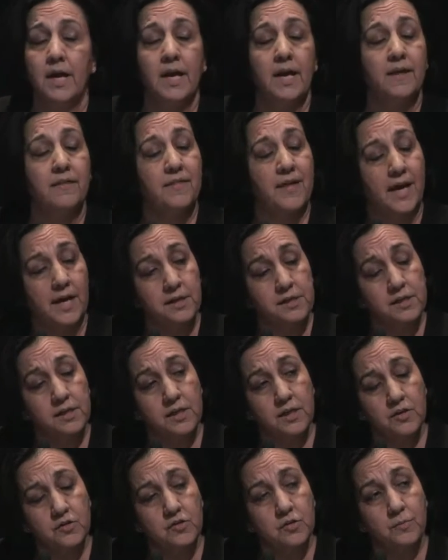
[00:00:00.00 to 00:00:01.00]
And that's an
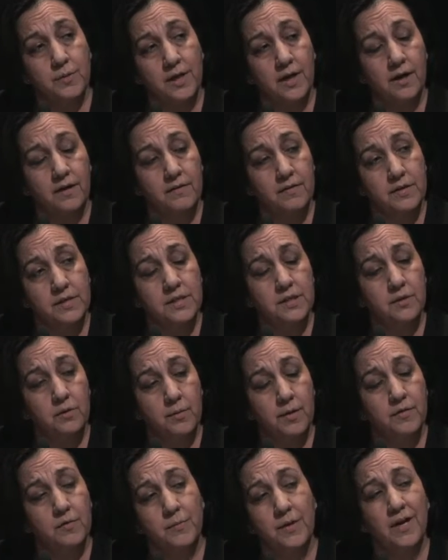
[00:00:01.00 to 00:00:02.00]
issue we got to deal
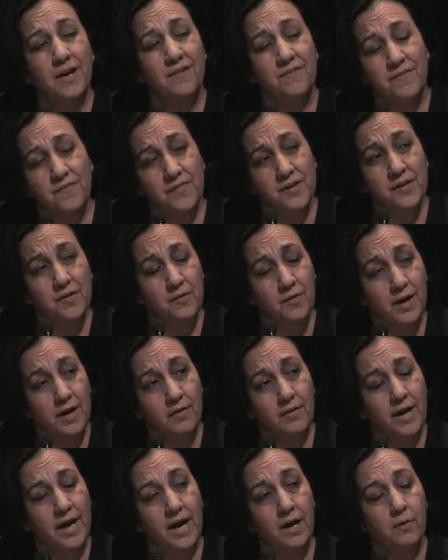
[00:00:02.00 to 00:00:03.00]
with, and we got to figure
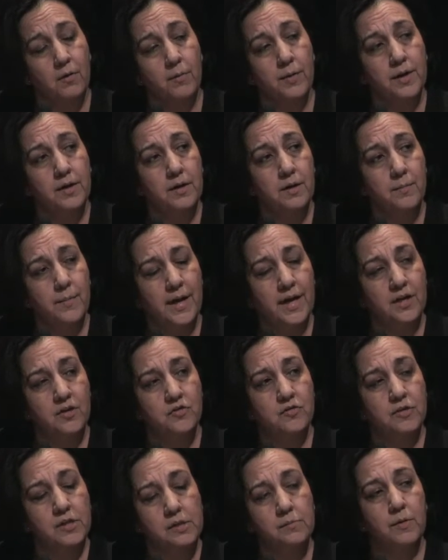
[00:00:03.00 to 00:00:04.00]
out how are we going to
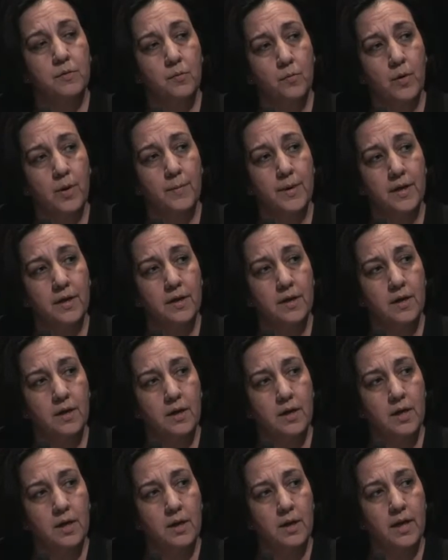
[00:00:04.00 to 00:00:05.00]
manage this with women.
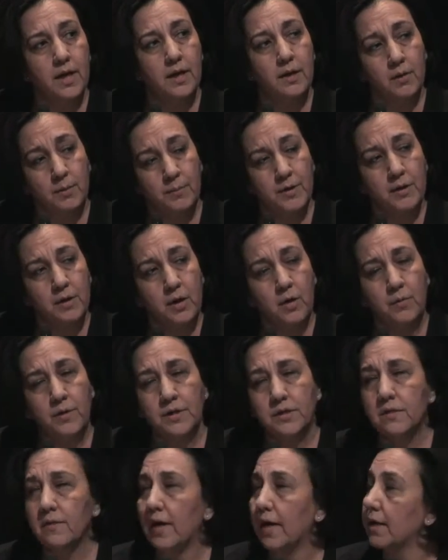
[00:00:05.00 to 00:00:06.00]
And I'm going to go
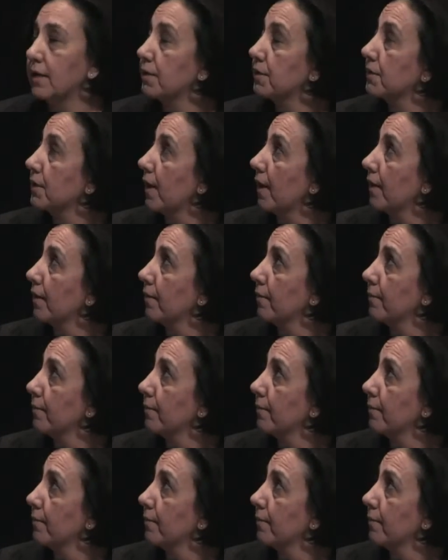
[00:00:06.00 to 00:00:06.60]
into that in a sec.